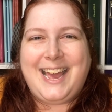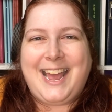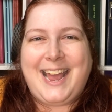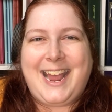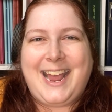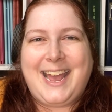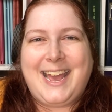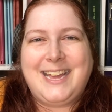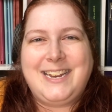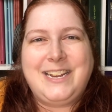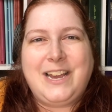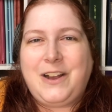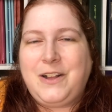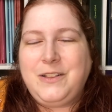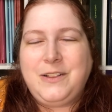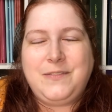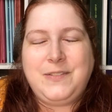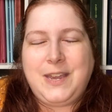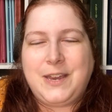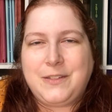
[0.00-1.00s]
And
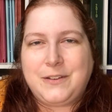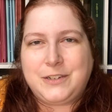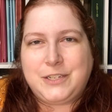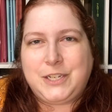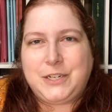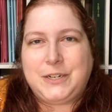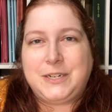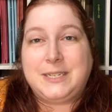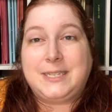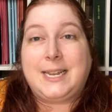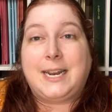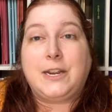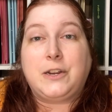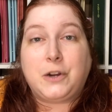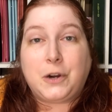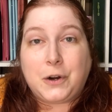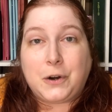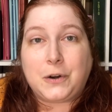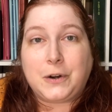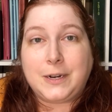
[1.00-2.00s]
all of the other series that I
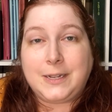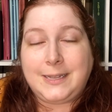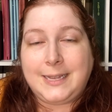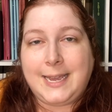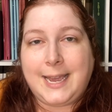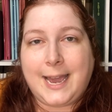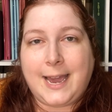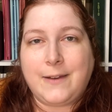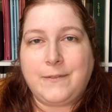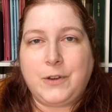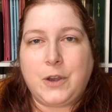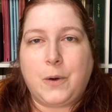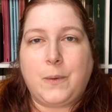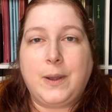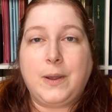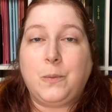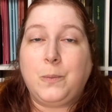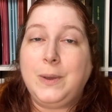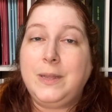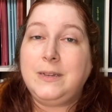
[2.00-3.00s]
currently have
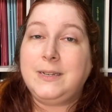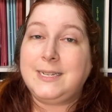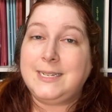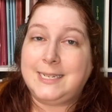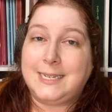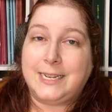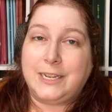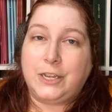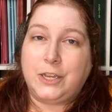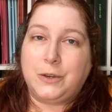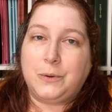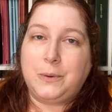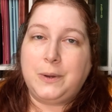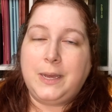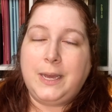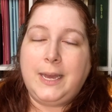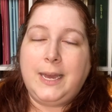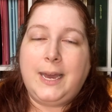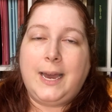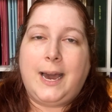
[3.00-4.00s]
going will continue.
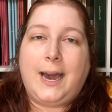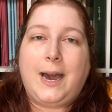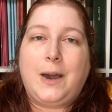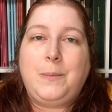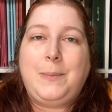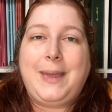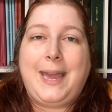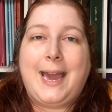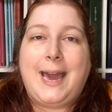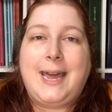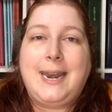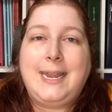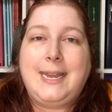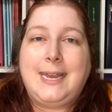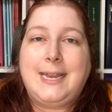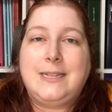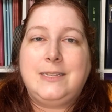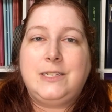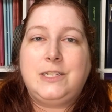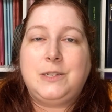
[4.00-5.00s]
I'll be
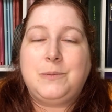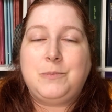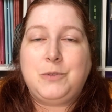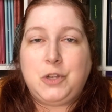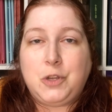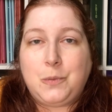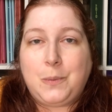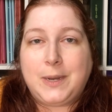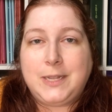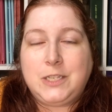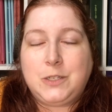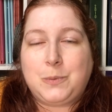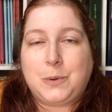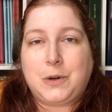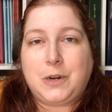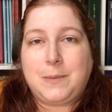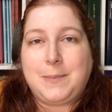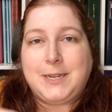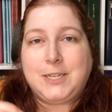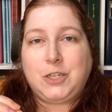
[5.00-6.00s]
adding in some new ones.
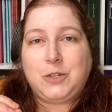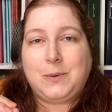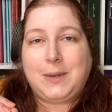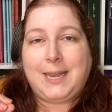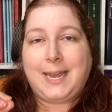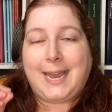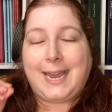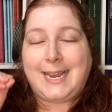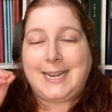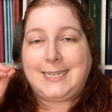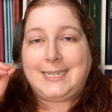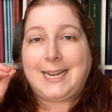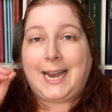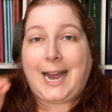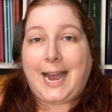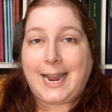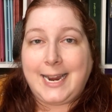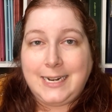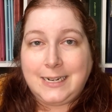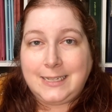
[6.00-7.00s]
We're going to be doing a
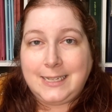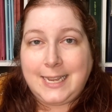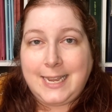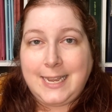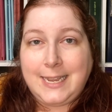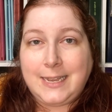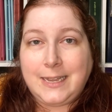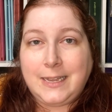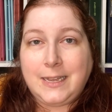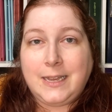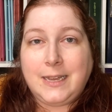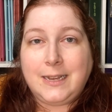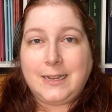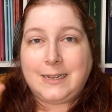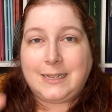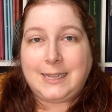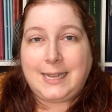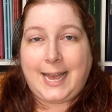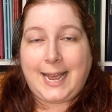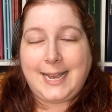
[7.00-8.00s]
titling
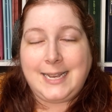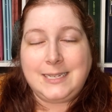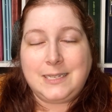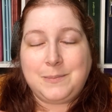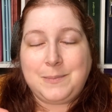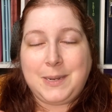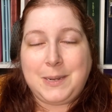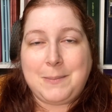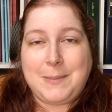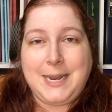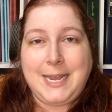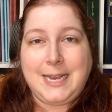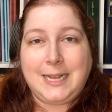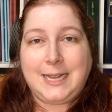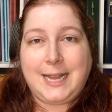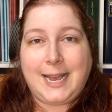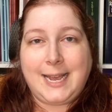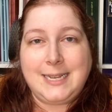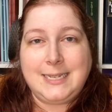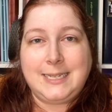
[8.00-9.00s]
class, mini
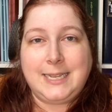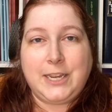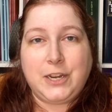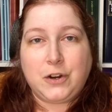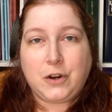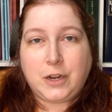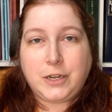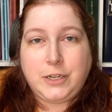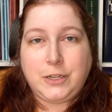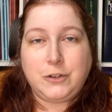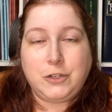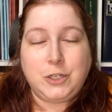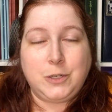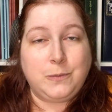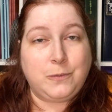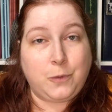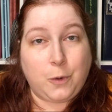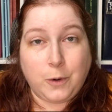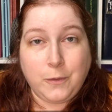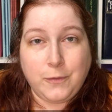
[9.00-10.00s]
class here on
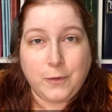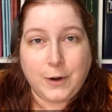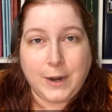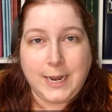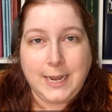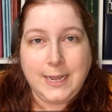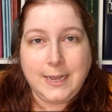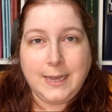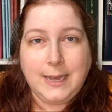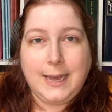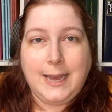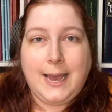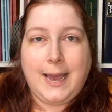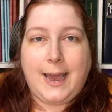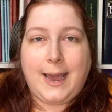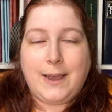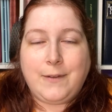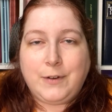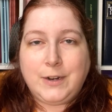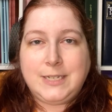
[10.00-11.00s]
YouTube for free
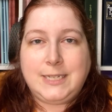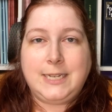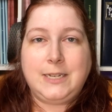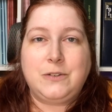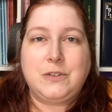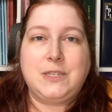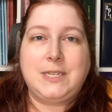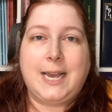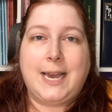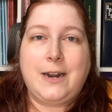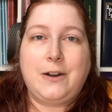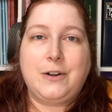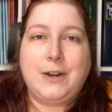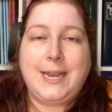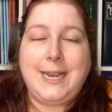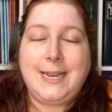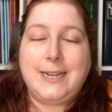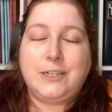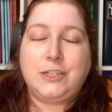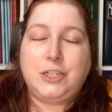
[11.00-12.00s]
every single
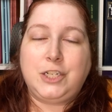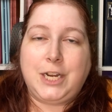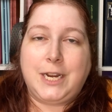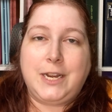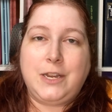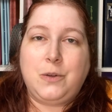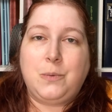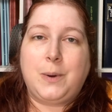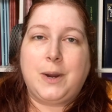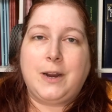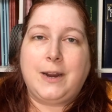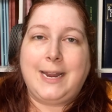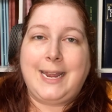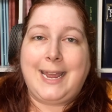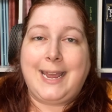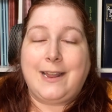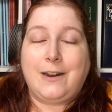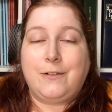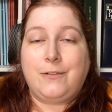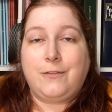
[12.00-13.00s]
Saturday in
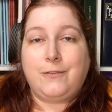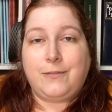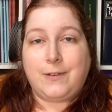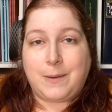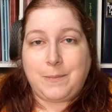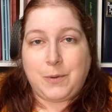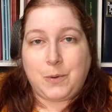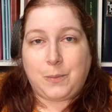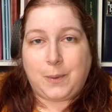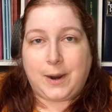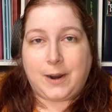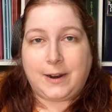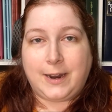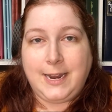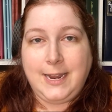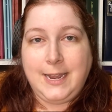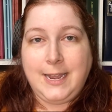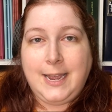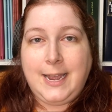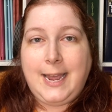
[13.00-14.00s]
January and
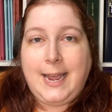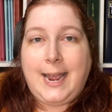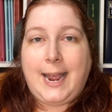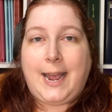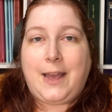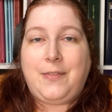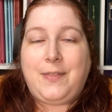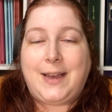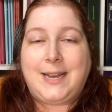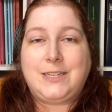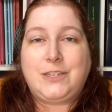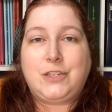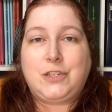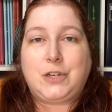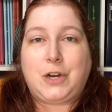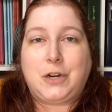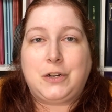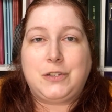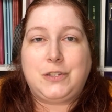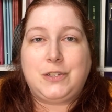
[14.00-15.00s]
February. And that
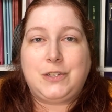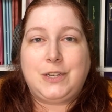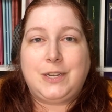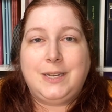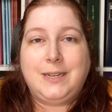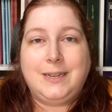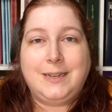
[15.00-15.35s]
starts